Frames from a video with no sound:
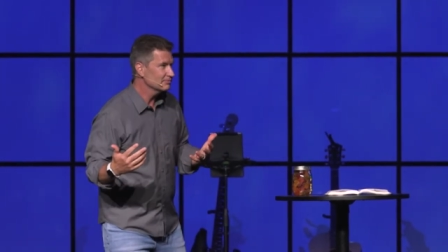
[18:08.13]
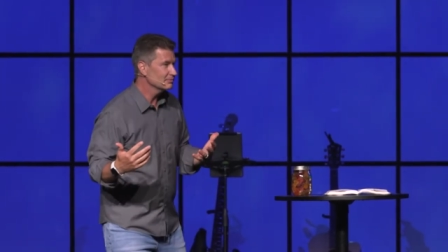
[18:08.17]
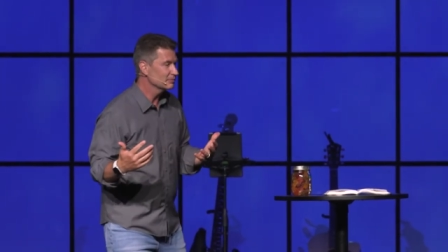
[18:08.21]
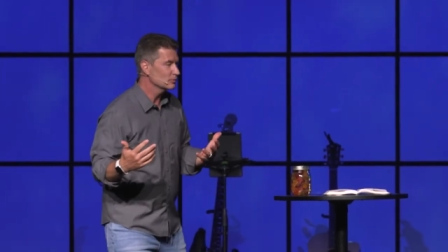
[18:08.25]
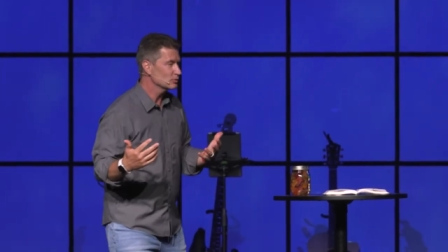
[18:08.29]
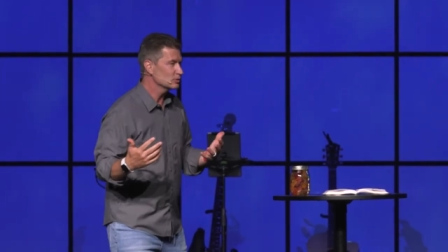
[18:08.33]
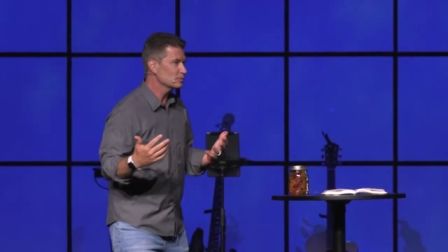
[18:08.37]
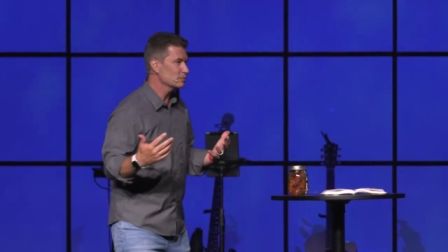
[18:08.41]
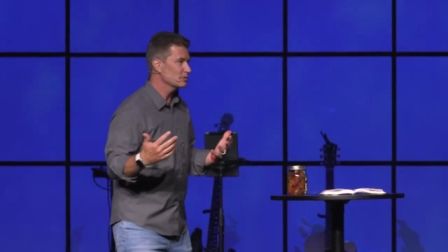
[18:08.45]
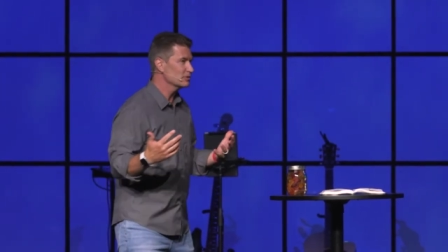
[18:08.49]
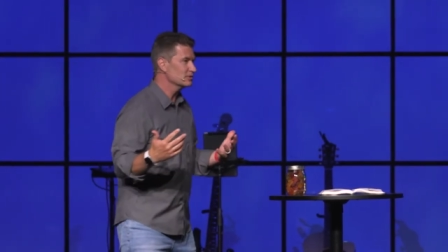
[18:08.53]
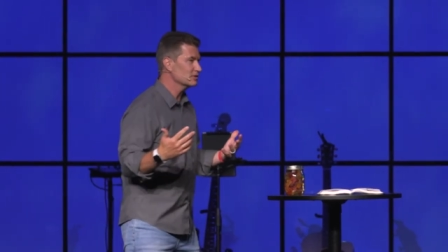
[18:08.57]
We're
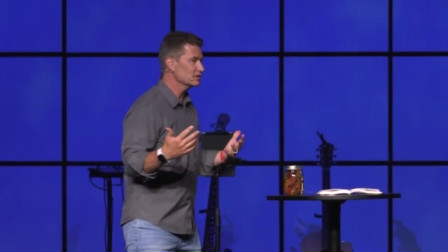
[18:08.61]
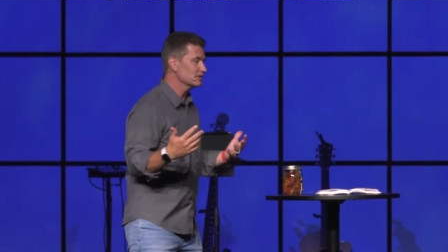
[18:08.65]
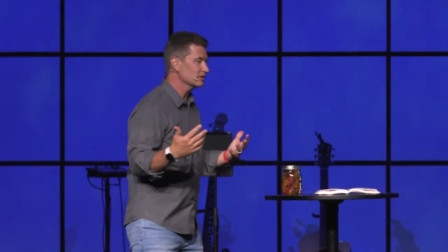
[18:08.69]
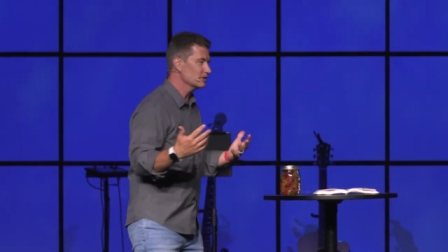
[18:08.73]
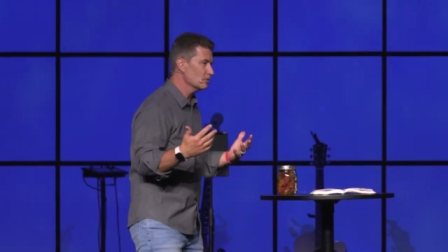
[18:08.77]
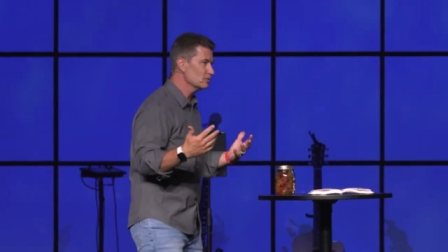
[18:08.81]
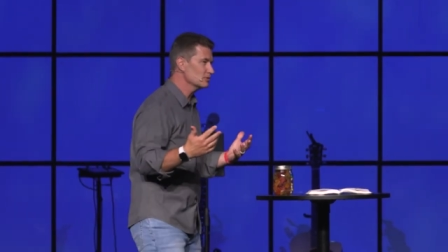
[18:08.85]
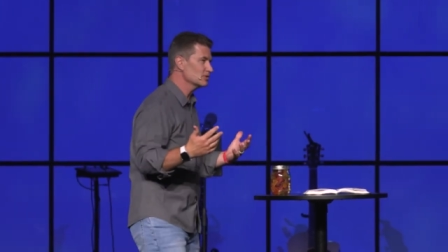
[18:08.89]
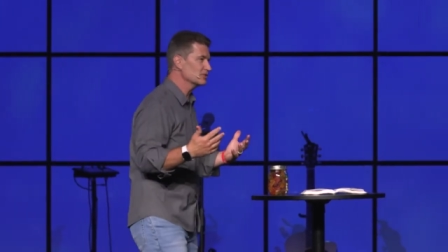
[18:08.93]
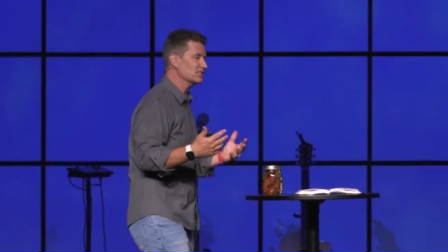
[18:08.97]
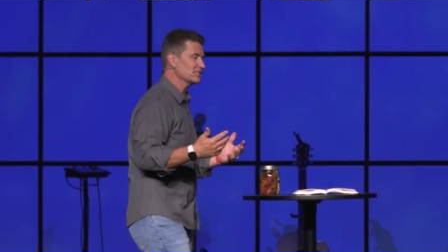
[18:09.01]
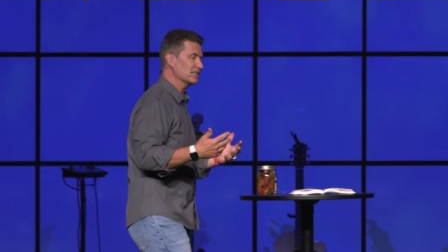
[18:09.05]
supposed to
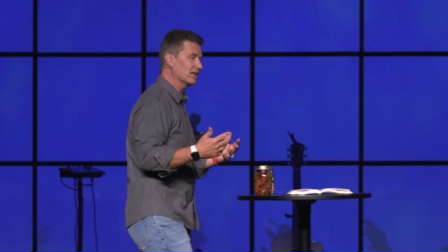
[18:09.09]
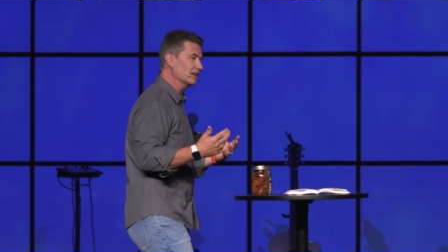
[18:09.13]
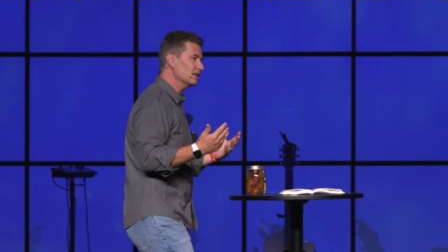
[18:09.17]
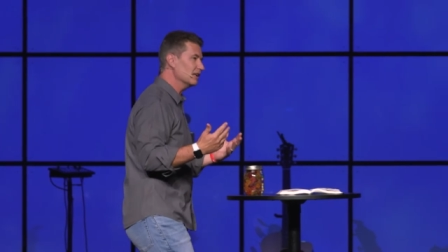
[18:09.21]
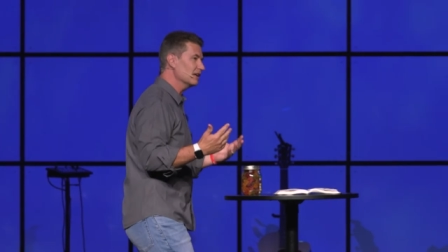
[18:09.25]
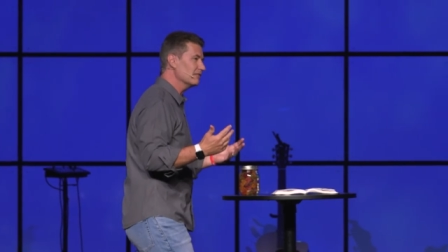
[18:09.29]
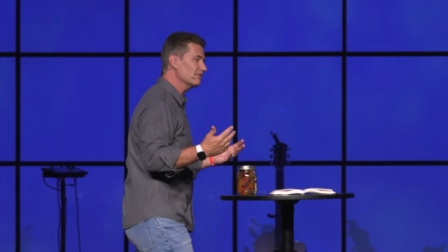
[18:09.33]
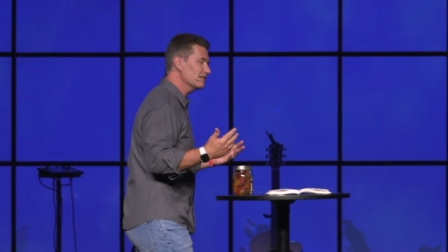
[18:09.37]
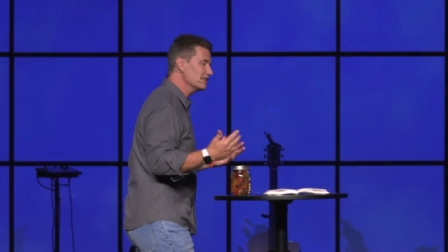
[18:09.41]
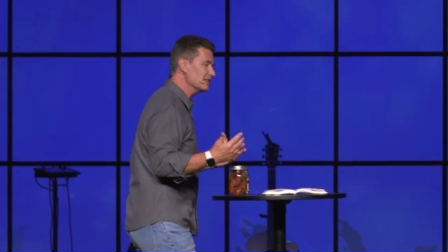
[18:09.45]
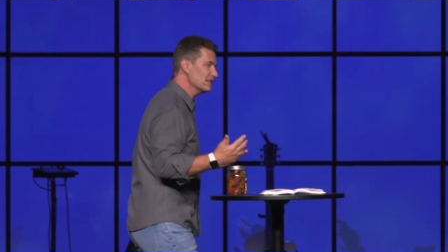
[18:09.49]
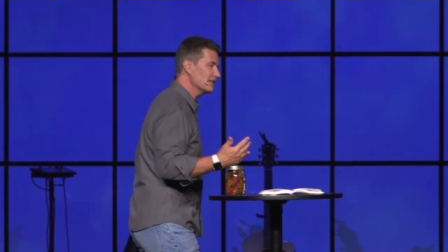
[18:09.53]
go sell
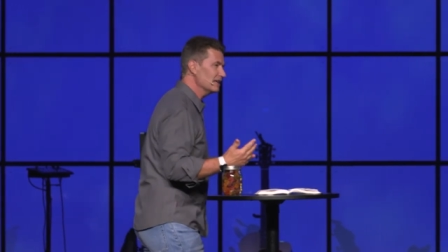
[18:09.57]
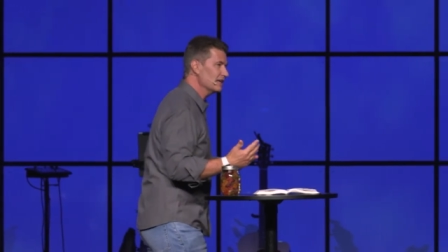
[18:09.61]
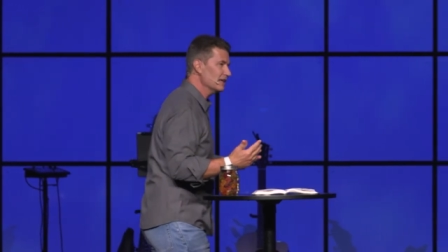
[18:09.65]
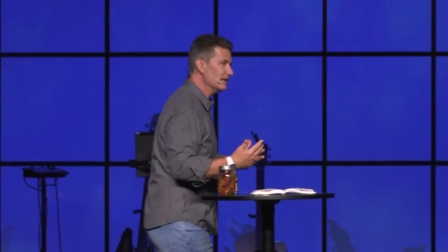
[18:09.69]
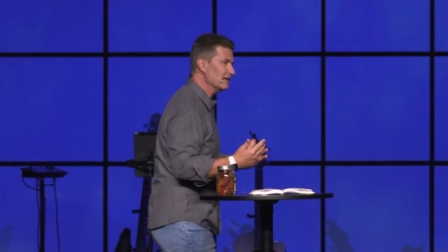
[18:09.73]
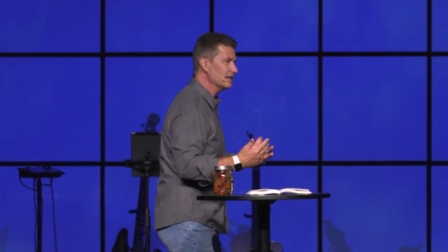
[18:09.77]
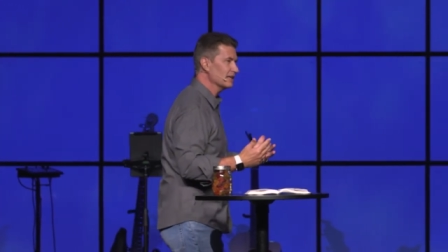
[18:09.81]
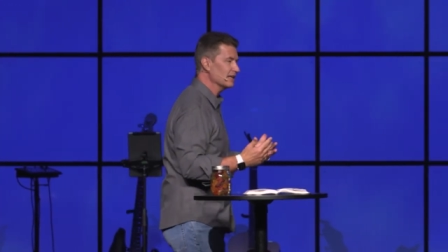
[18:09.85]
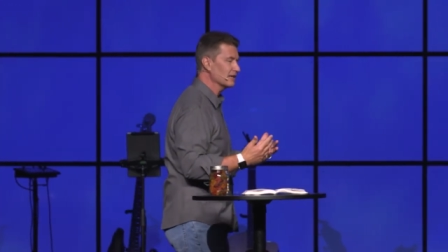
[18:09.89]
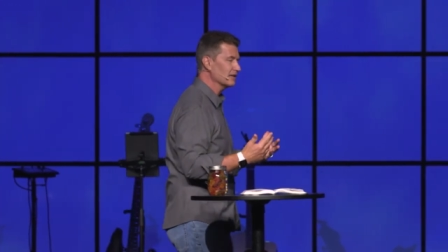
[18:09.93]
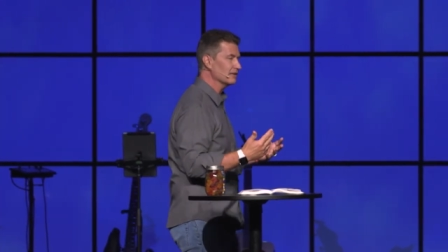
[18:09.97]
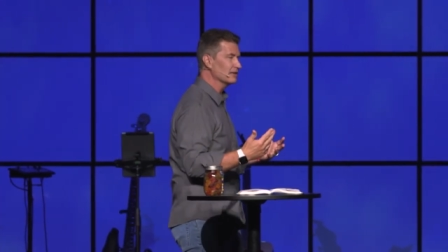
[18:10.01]

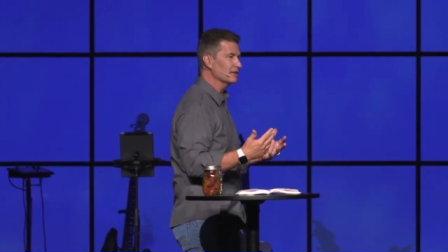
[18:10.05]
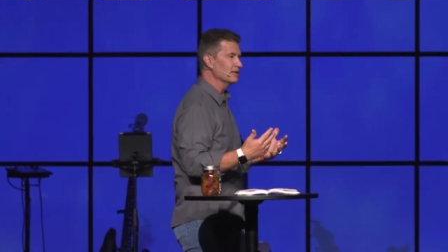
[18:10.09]
everything and